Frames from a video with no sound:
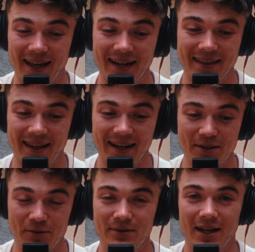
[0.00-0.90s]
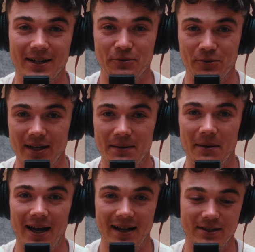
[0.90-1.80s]
That that is that is really
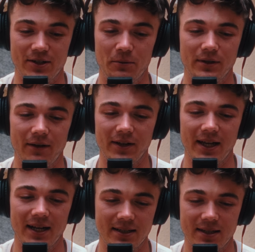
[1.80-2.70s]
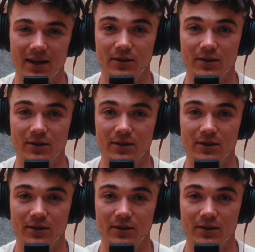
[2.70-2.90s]
bad. So we'll definitely get into that.